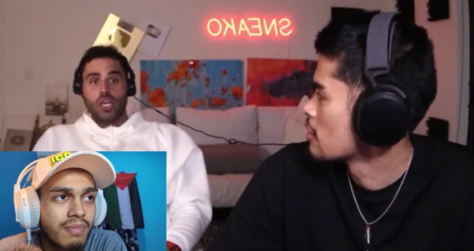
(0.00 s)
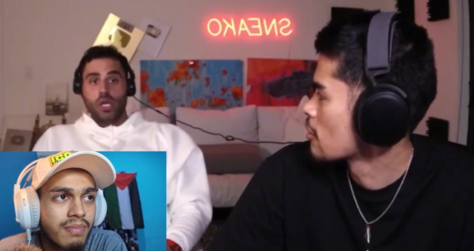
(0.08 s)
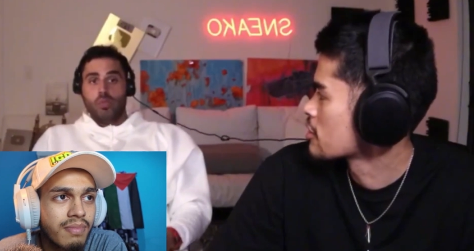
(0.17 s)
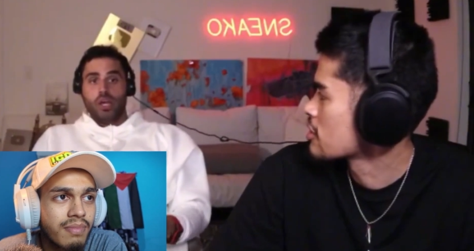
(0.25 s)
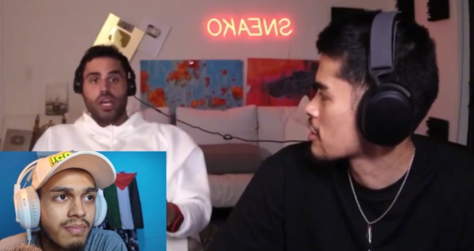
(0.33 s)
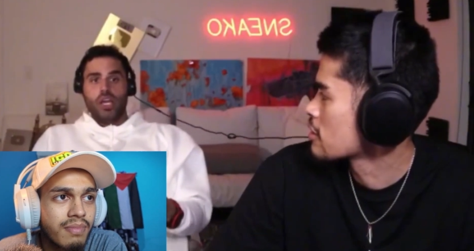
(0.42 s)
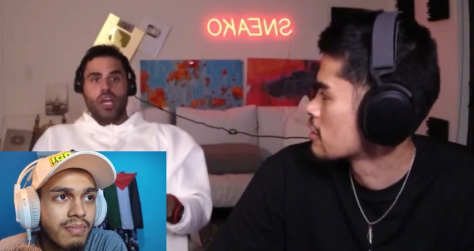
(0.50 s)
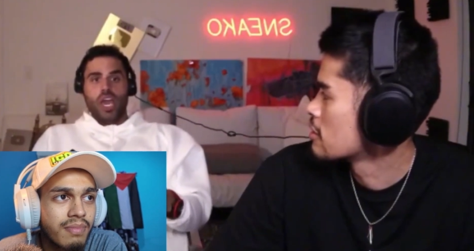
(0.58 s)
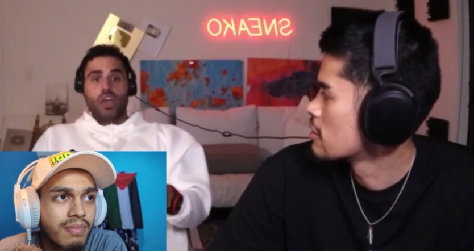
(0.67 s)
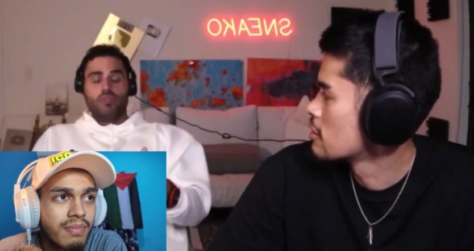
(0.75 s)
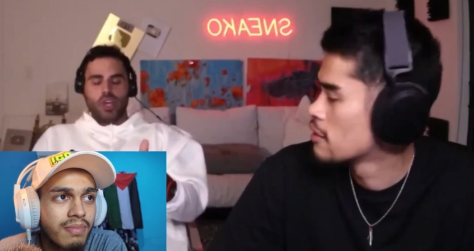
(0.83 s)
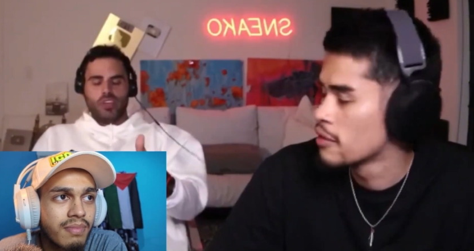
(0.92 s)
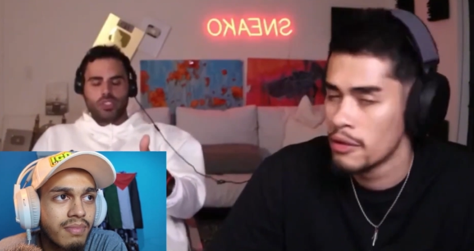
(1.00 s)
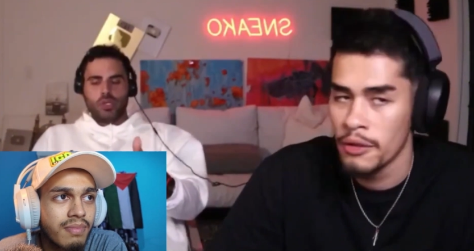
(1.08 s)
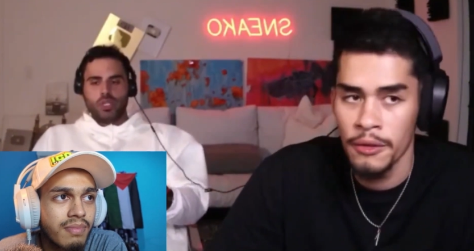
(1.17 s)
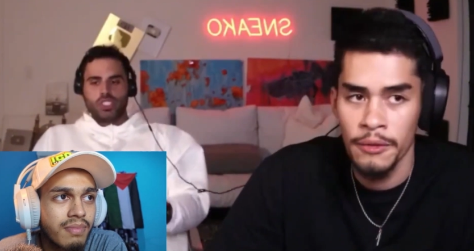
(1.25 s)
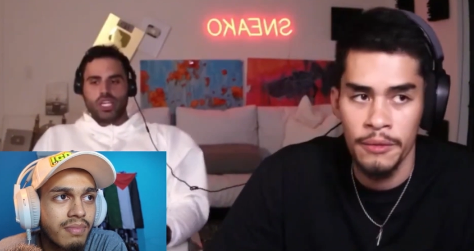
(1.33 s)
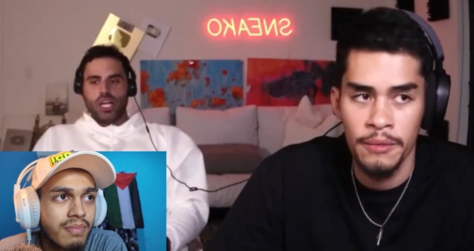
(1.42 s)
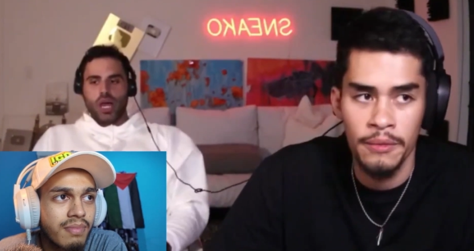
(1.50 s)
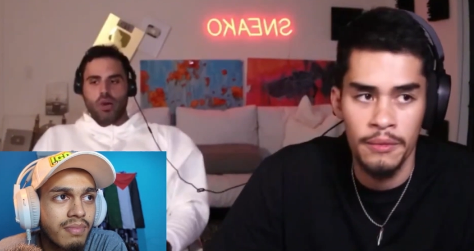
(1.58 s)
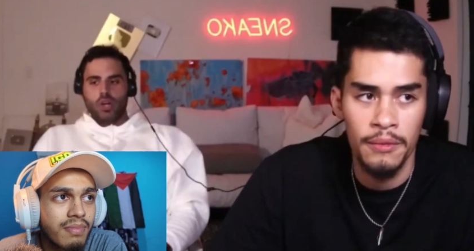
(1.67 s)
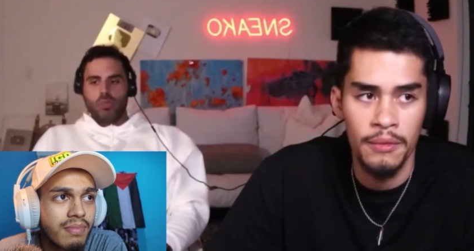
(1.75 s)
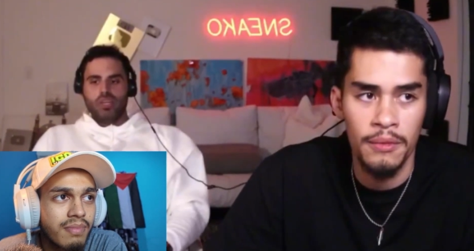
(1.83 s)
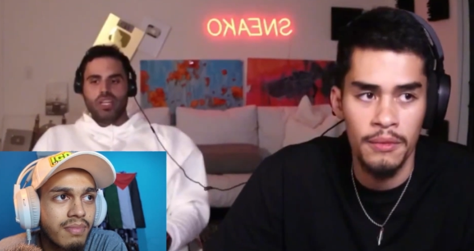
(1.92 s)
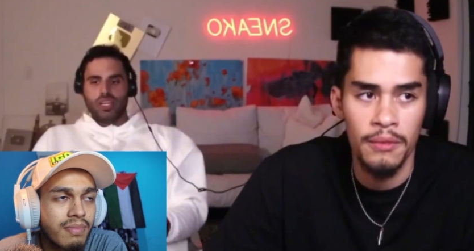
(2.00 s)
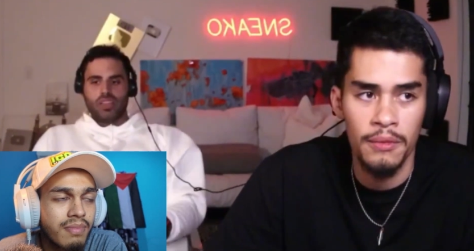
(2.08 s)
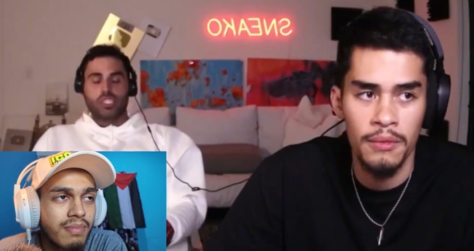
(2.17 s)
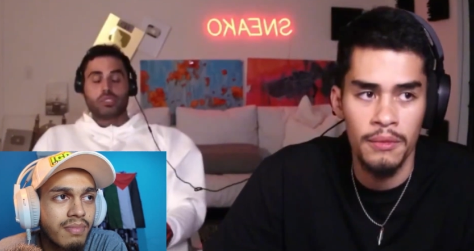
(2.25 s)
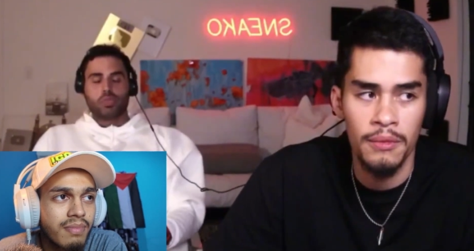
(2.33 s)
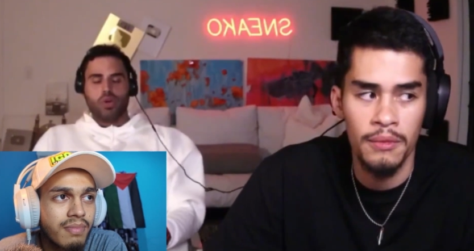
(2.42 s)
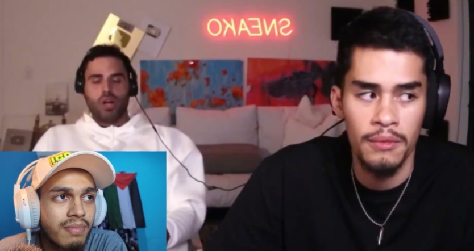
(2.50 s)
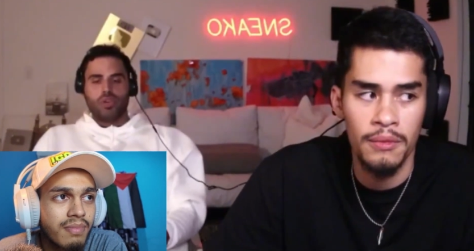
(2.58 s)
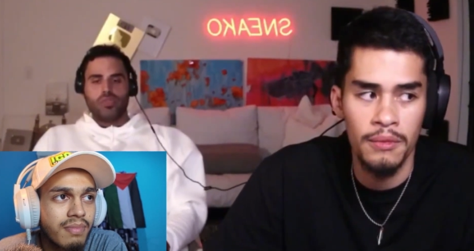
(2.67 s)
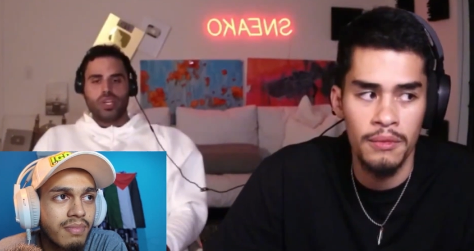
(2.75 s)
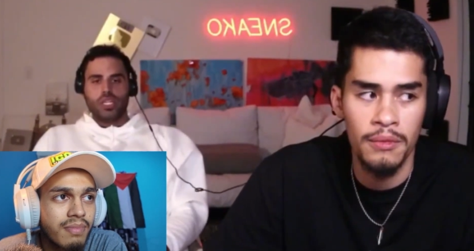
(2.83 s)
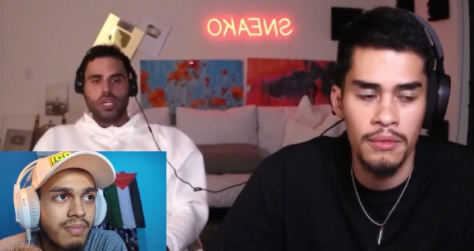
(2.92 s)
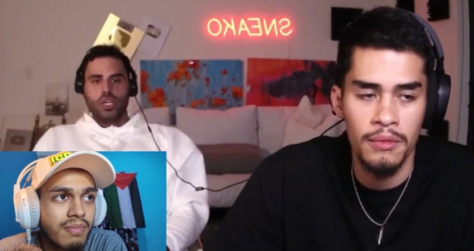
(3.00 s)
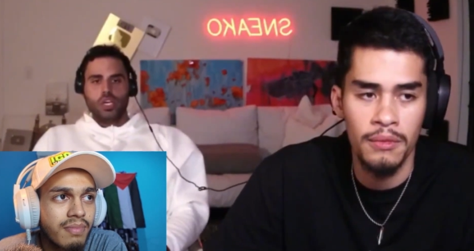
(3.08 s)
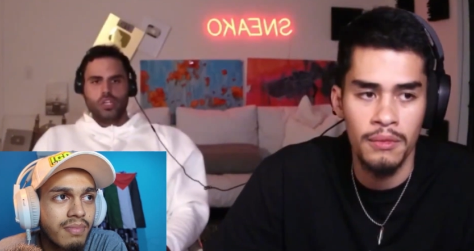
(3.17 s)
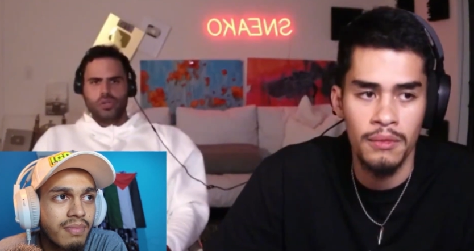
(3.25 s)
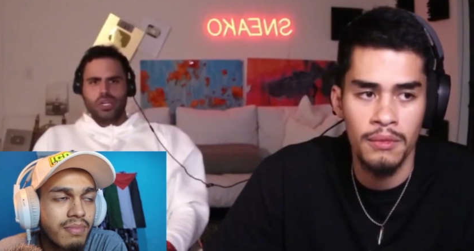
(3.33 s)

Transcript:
Speaker 1: But if, if if someone said I want to be like this prophet, you can